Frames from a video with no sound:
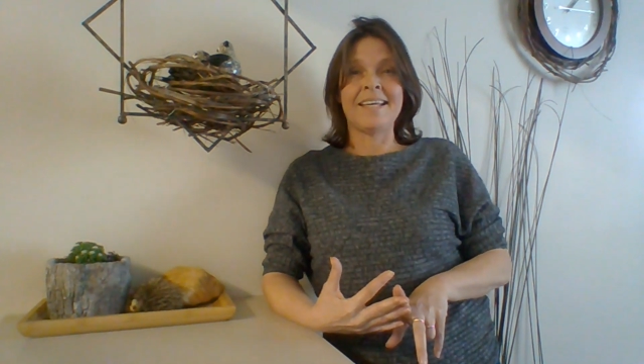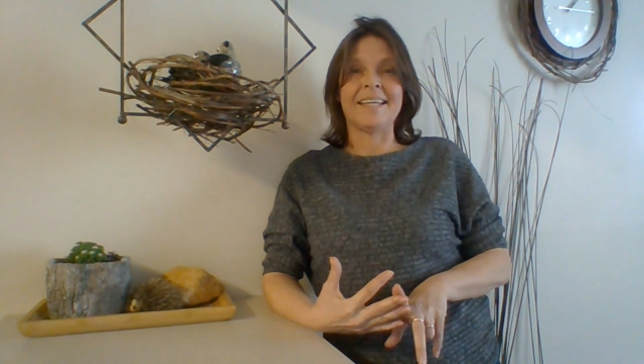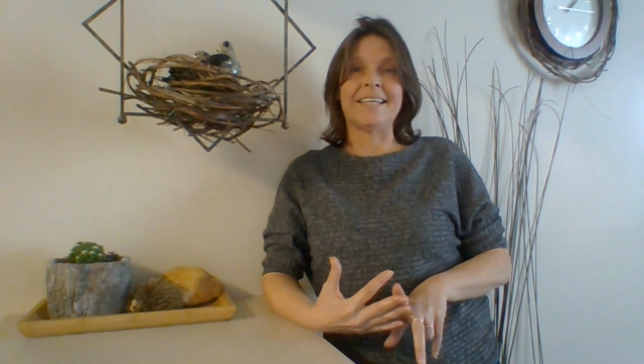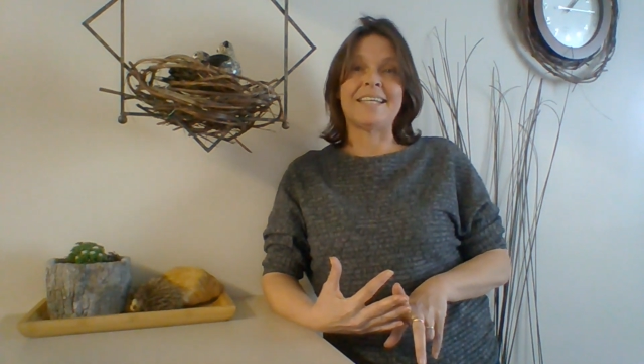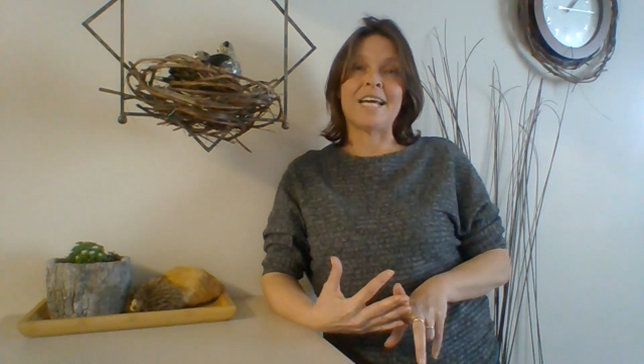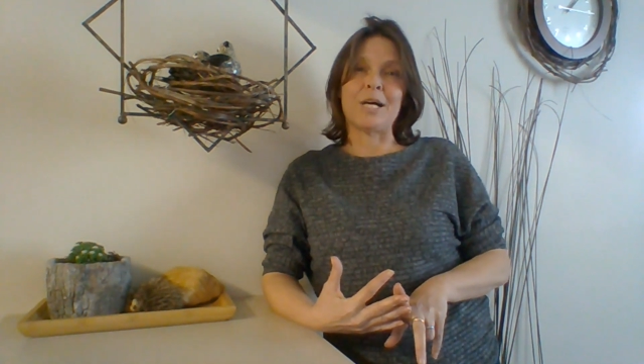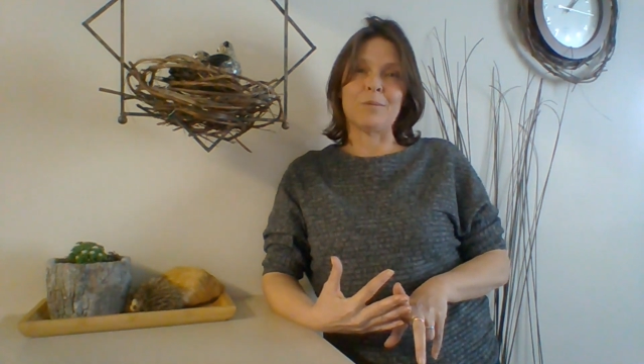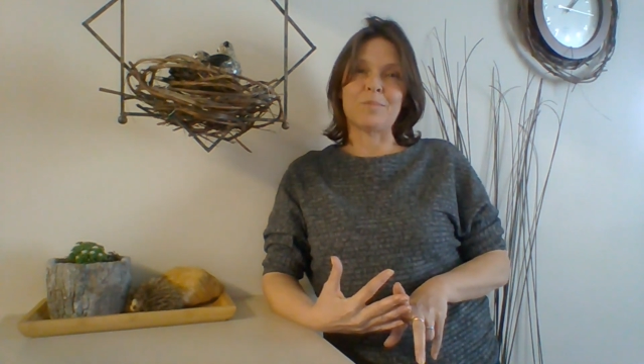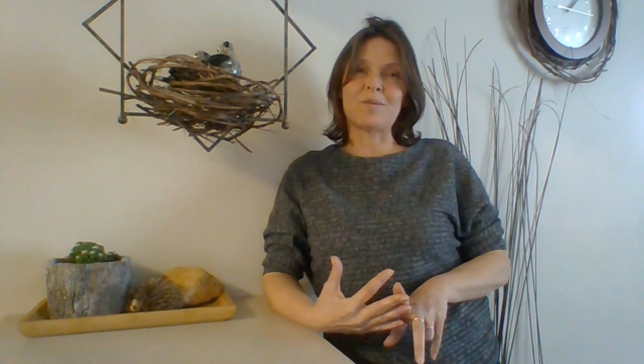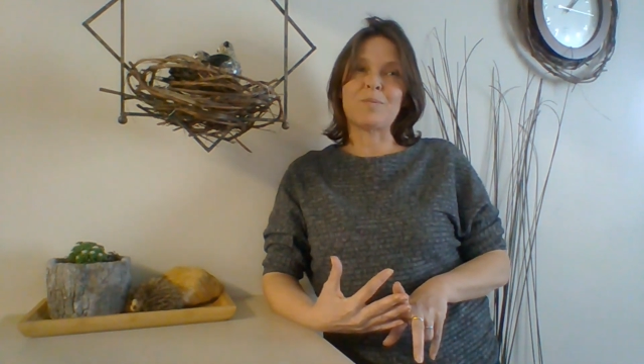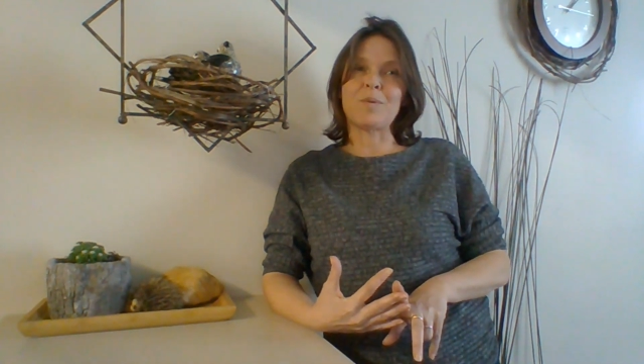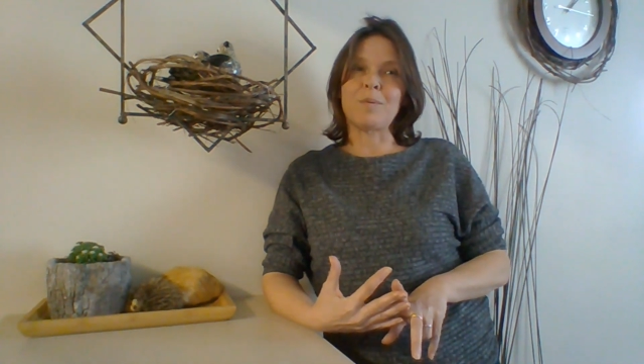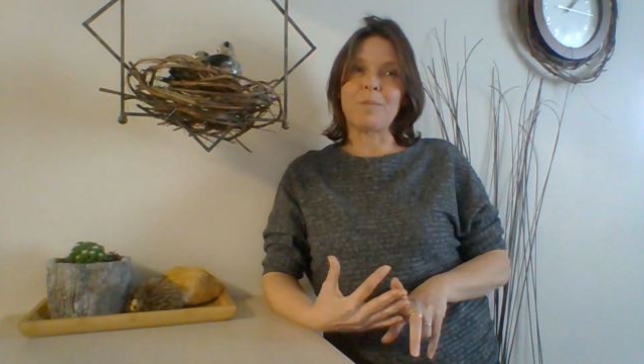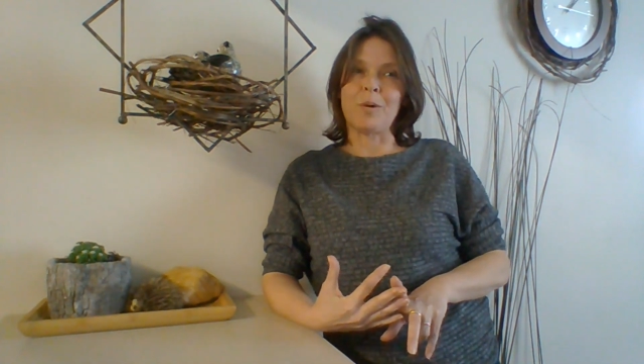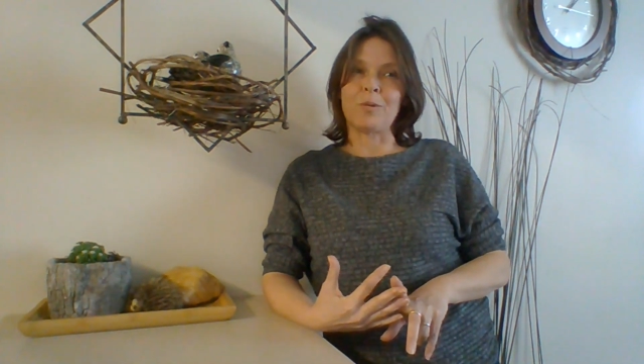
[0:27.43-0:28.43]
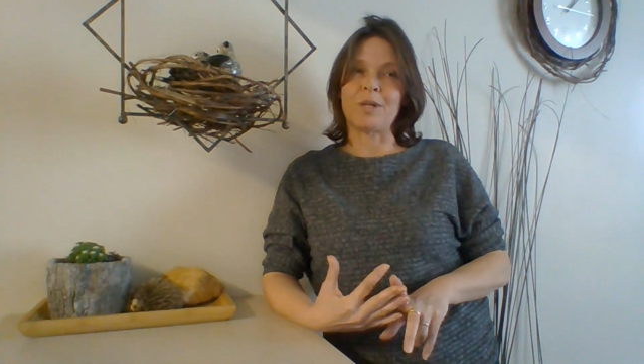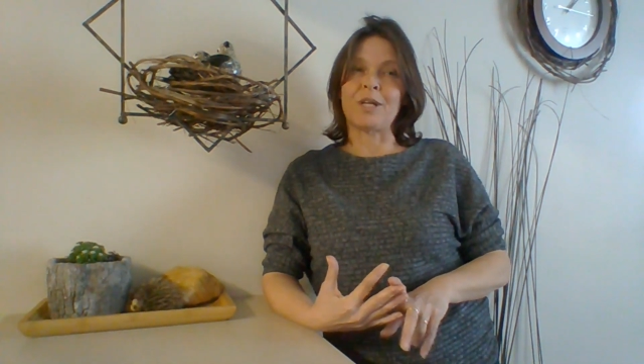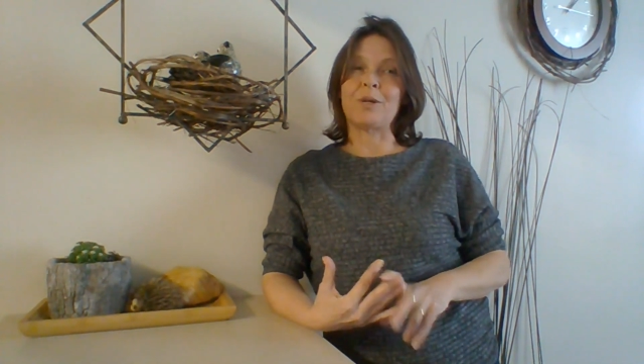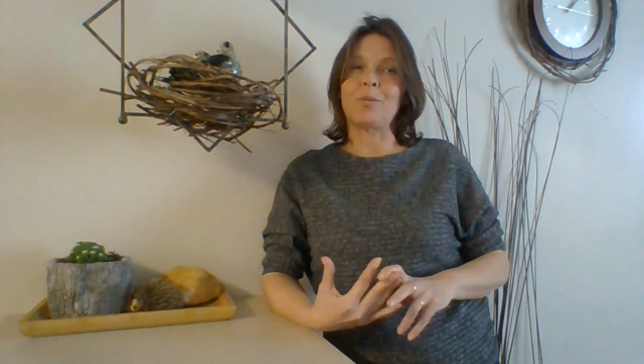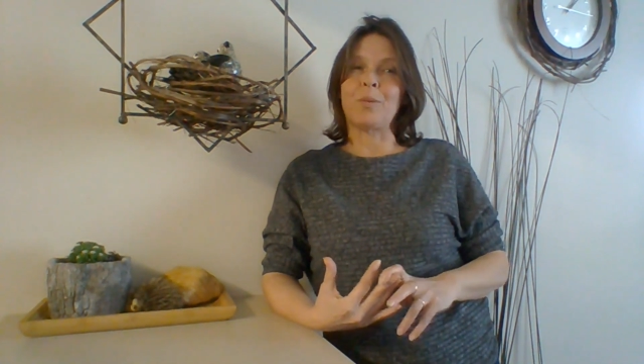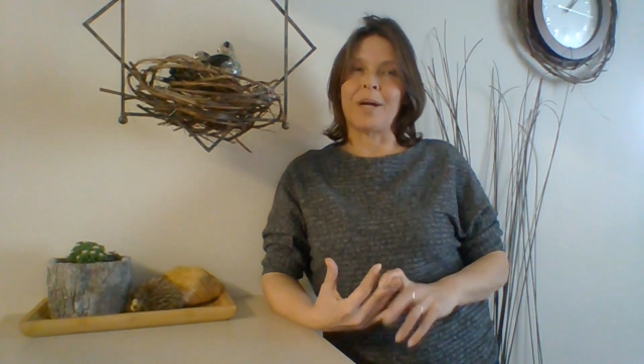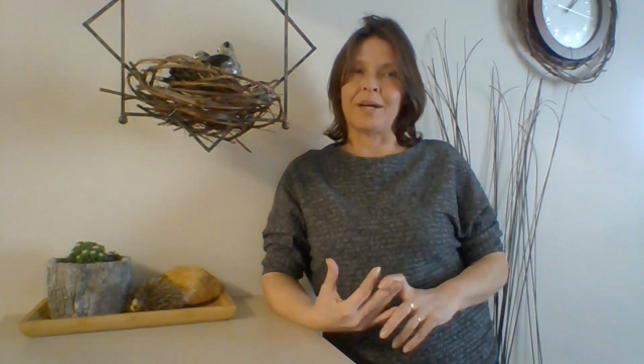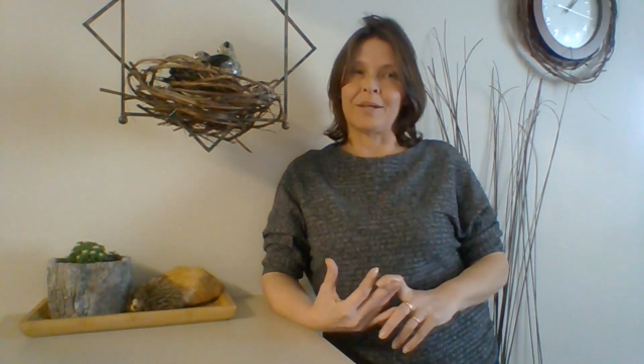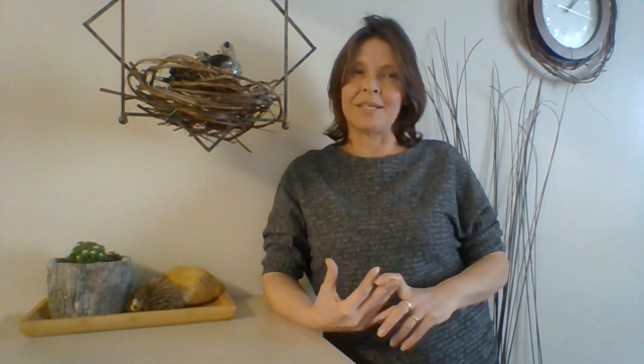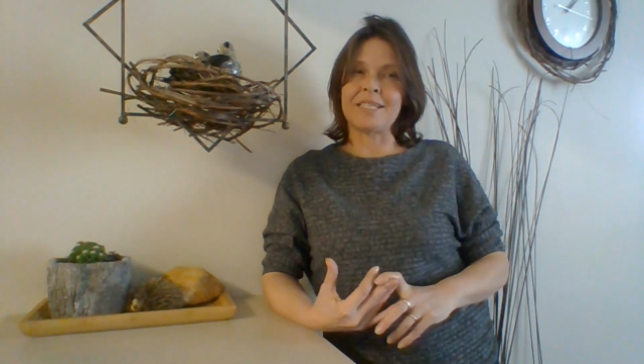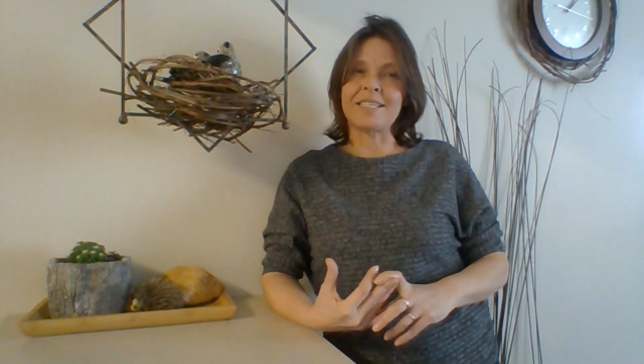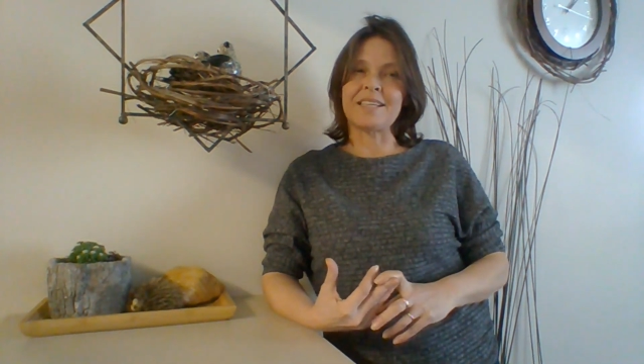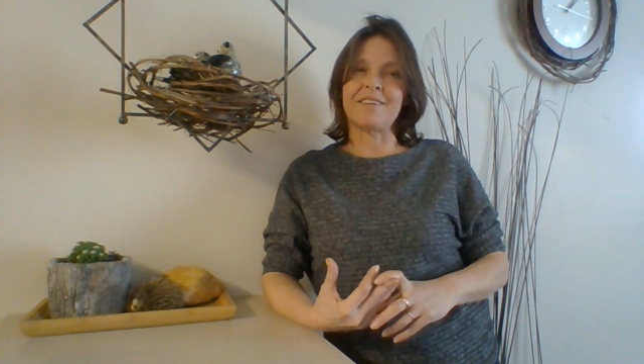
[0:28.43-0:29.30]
it helps promote an awareness